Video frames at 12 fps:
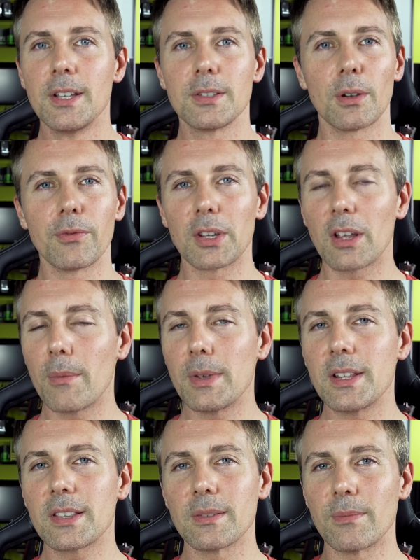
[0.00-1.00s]
So if you come
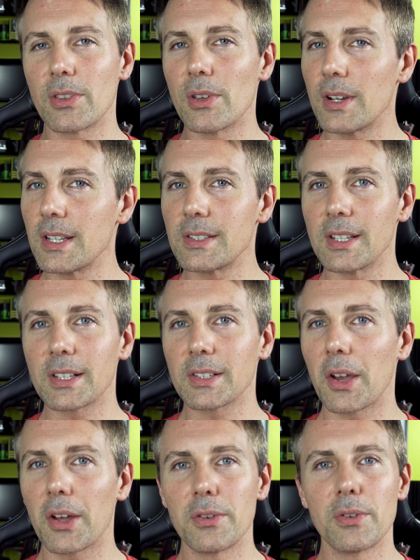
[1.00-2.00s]
into some
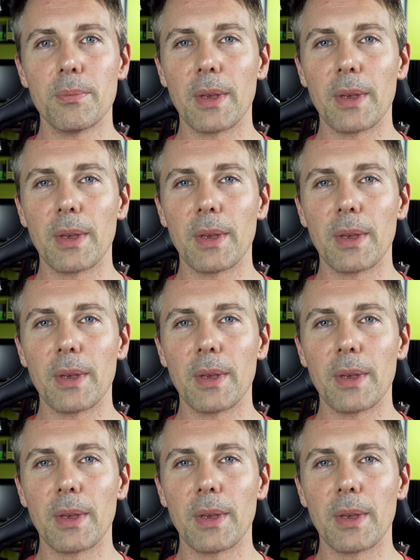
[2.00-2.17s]
3600